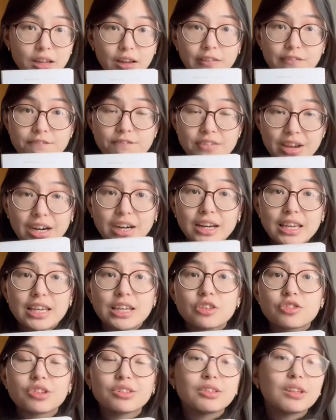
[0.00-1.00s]
very
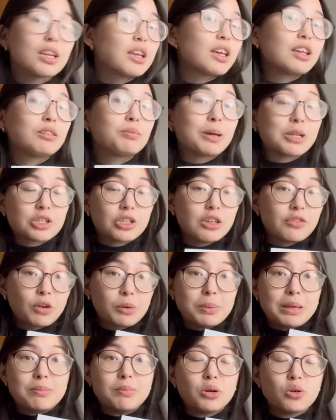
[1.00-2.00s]
interesting, especially for
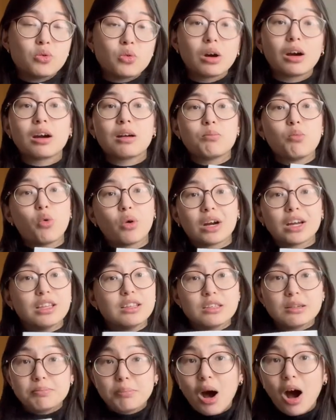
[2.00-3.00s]
people who are more
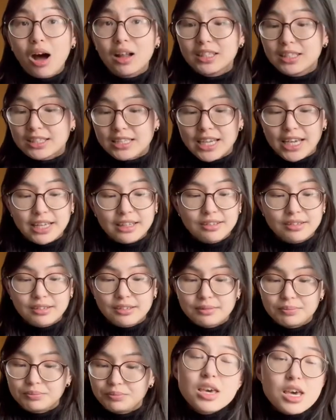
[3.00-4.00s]
into politics.
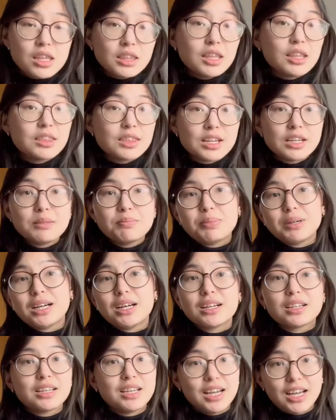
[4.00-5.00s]
The third
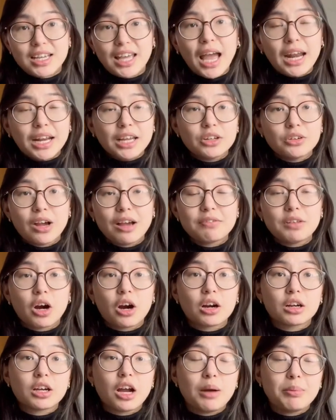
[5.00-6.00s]
book, again, I don't have the
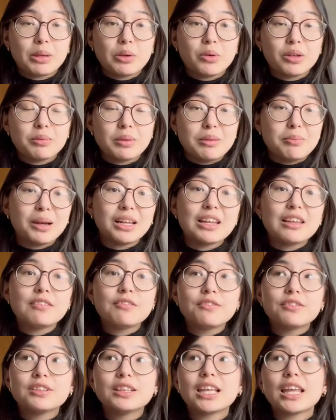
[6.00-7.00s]
hard copy with me, but
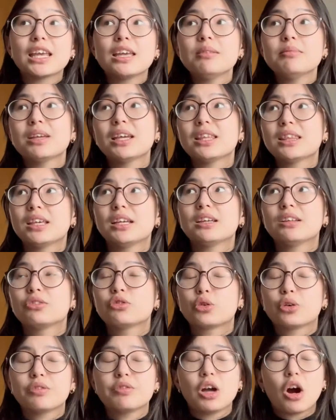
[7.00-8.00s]
Inflamed, I think, is
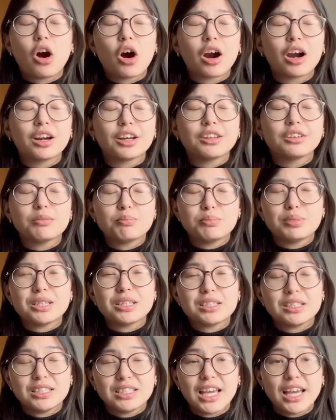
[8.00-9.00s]
sort of the hardest book
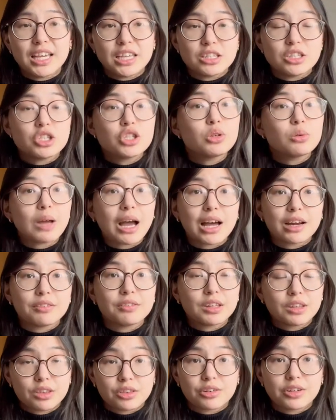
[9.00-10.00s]
to get into out of
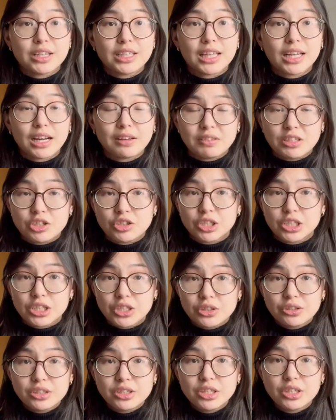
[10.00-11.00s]
the three that I've
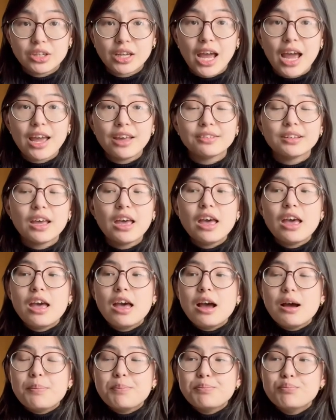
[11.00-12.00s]
introduced to you guys.
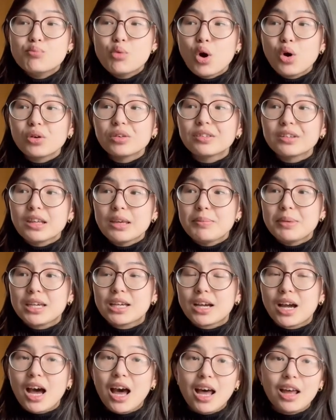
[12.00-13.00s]
Mostly
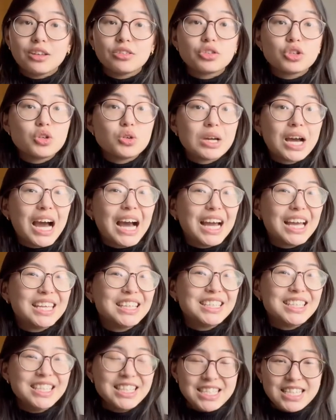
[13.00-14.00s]
because you kind
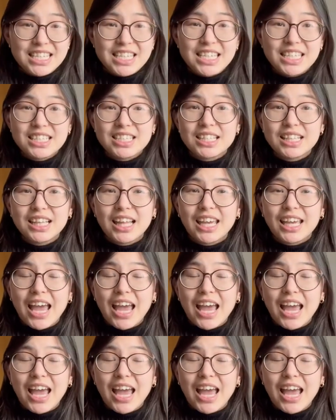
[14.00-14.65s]
of need to like